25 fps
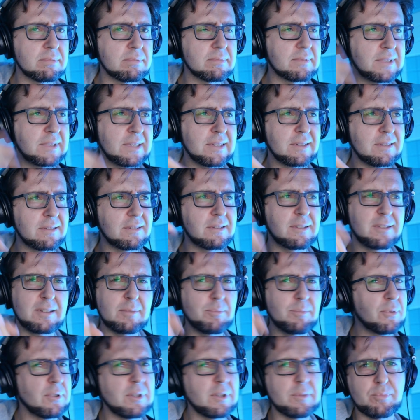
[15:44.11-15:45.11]
The
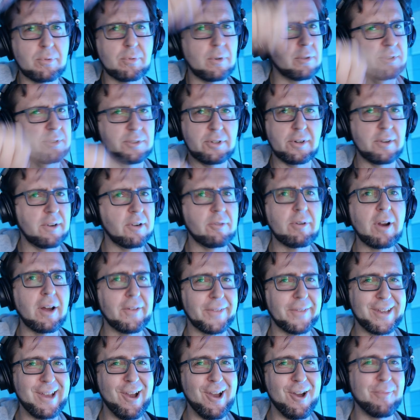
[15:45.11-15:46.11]
bullet won't turn
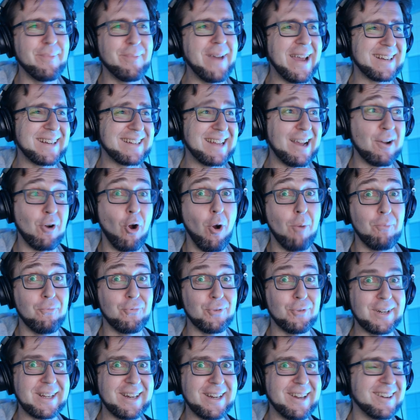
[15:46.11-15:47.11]
around, come back down,
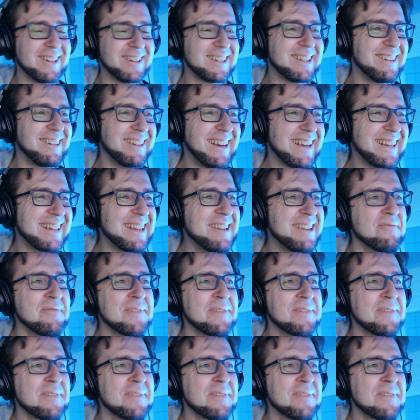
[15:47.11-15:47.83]
hopefully not, right?